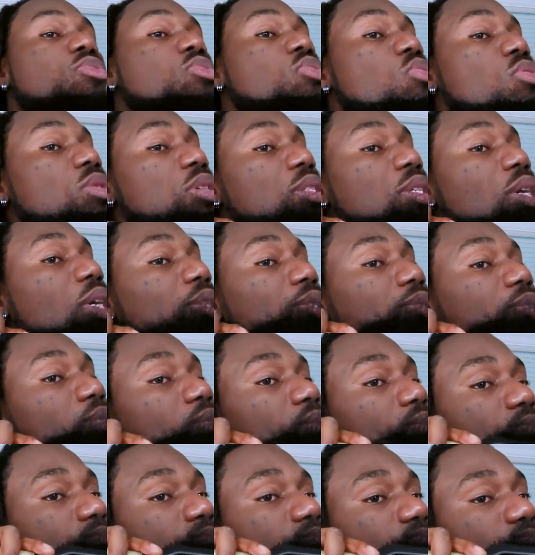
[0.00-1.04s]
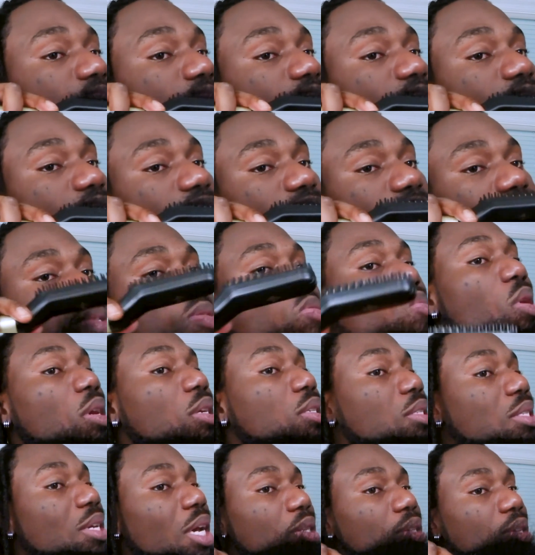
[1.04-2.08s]
do this until you are
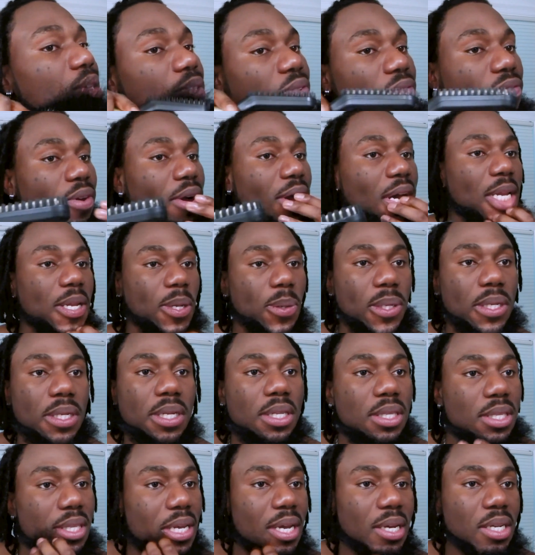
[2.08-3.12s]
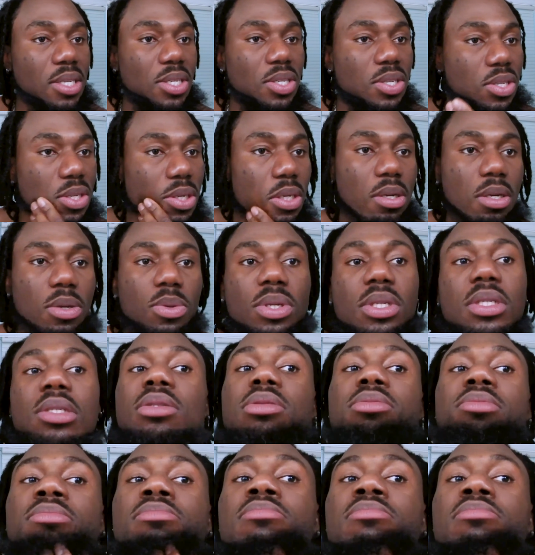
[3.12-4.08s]
satisfied with the texture, which